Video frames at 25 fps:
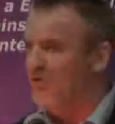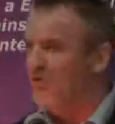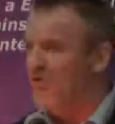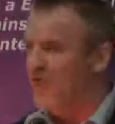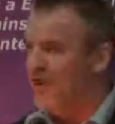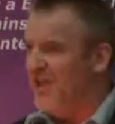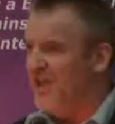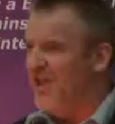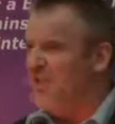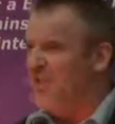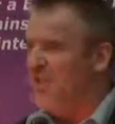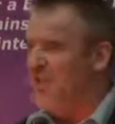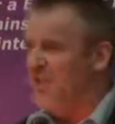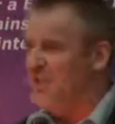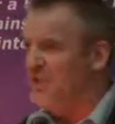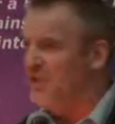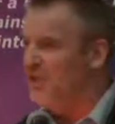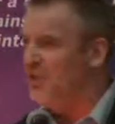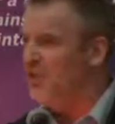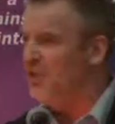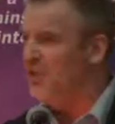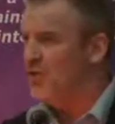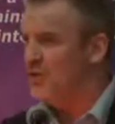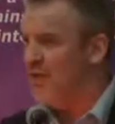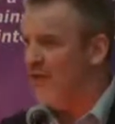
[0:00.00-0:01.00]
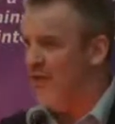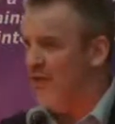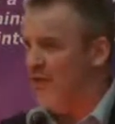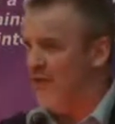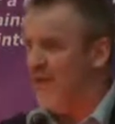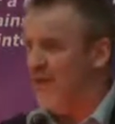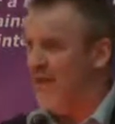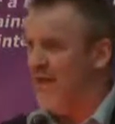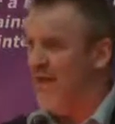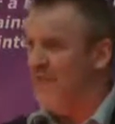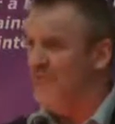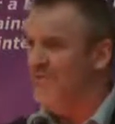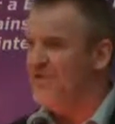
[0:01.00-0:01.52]
deeper
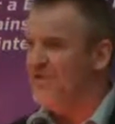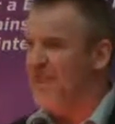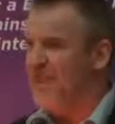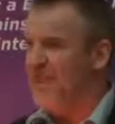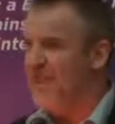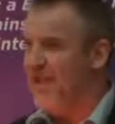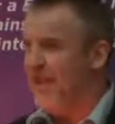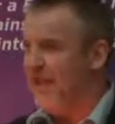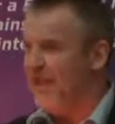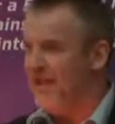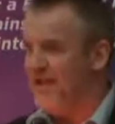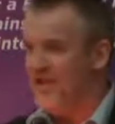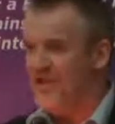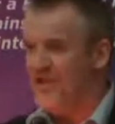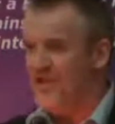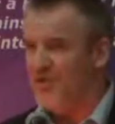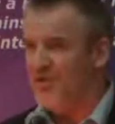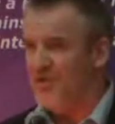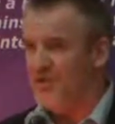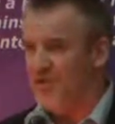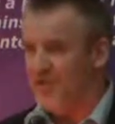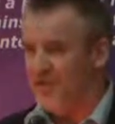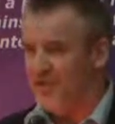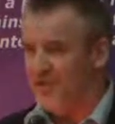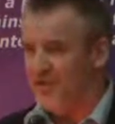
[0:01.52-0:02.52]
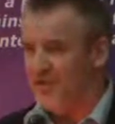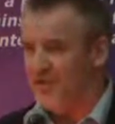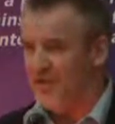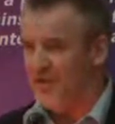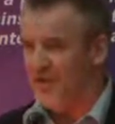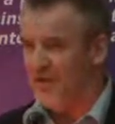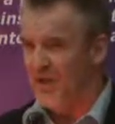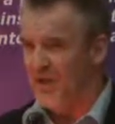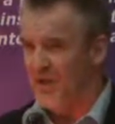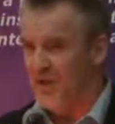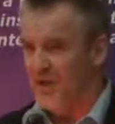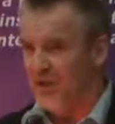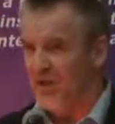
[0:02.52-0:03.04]
drives and energies within
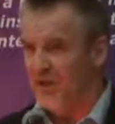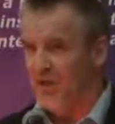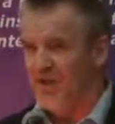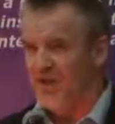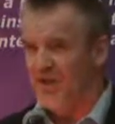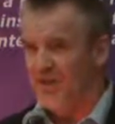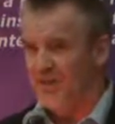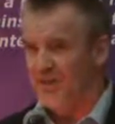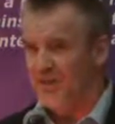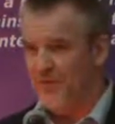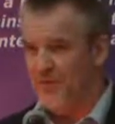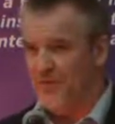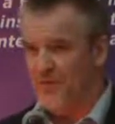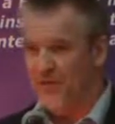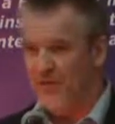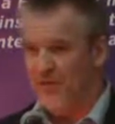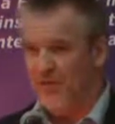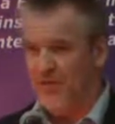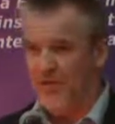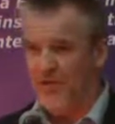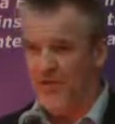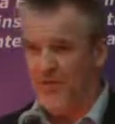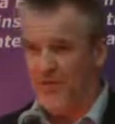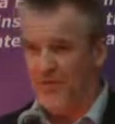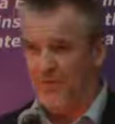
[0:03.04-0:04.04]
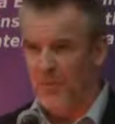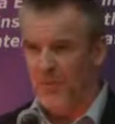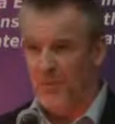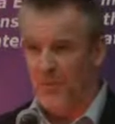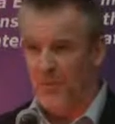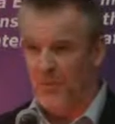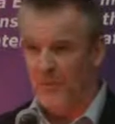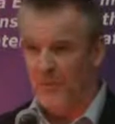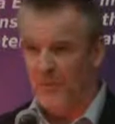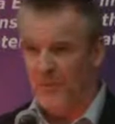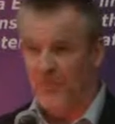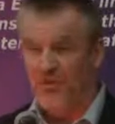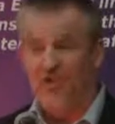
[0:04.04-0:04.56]
us which it's very, very
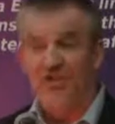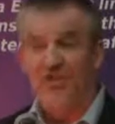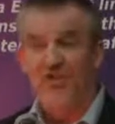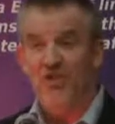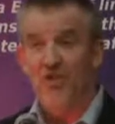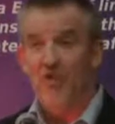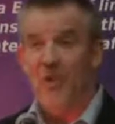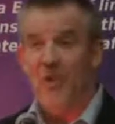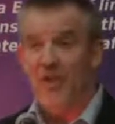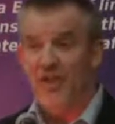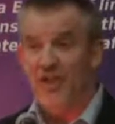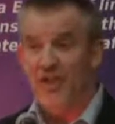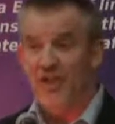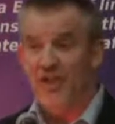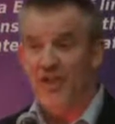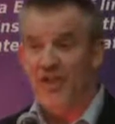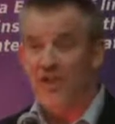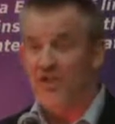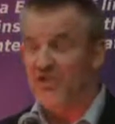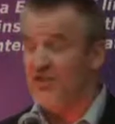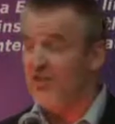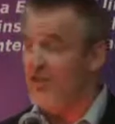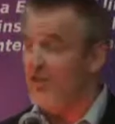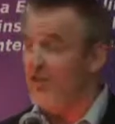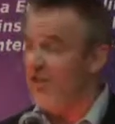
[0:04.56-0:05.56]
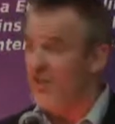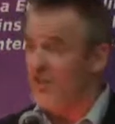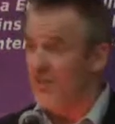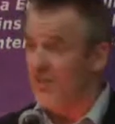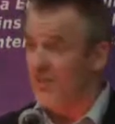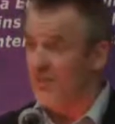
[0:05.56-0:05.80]
important to unleash,